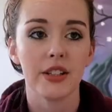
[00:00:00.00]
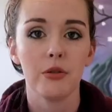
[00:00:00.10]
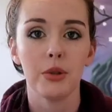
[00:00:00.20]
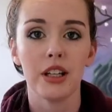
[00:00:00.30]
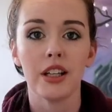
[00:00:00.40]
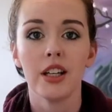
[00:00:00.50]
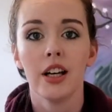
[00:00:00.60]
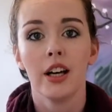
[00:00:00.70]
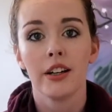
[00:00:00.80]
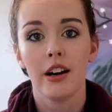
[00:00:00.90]
going to be
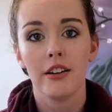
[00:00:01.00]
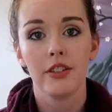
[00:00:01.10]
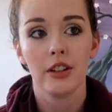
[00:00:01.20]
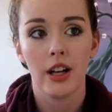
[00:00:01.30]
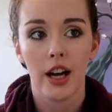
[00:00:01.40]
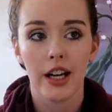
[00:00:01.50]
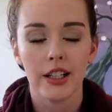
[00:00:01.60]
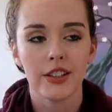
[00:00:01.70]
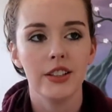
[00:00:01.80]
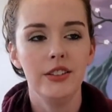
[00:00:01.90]
kind of
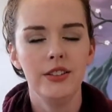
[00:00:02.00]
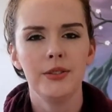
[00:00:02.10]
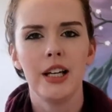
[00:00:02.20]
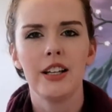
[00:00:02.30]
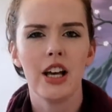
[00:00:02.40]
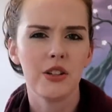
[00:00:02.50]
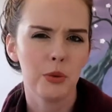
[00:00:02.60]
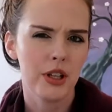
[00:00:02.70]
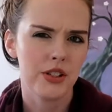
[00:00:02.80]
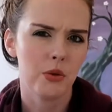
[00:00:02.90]
aligned, and as
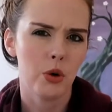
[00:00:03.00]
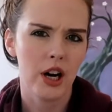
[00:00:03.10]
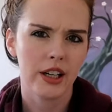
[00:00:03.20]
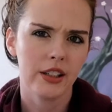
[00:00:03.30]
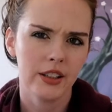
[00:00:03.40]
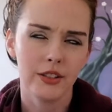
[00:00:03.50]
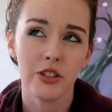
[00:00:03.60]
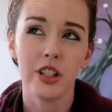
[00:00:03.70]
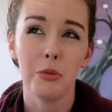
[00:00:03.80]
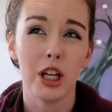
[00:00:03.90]
well as the walk.
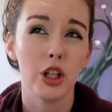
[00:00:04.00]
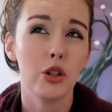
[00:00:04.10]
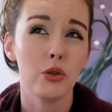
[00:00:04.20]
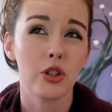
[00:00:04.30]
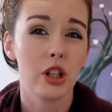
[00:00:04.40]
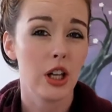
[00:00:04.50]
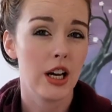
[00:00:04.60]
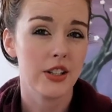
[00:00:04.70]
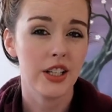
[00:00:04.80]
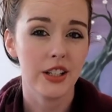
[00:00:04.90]
There's going to be a huge
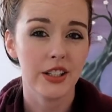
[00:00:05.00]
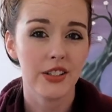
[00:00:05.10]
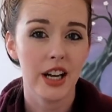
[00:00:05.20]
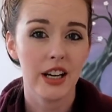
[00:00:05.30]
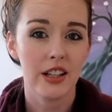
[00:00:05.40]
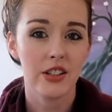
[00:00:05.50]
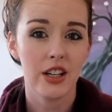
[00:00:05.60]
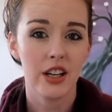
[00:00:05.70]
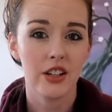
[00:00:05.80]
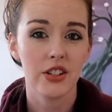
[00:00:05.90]
closet on the side of the
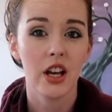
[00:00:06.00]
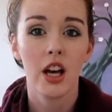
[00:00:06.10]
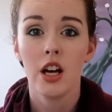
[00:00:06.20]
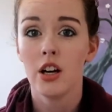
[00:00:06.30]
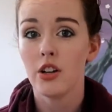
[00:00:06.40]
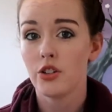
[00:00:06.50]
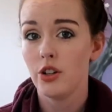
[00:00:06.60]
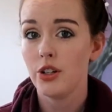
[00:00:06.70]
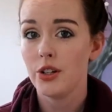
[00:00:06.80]
stairs. I'll show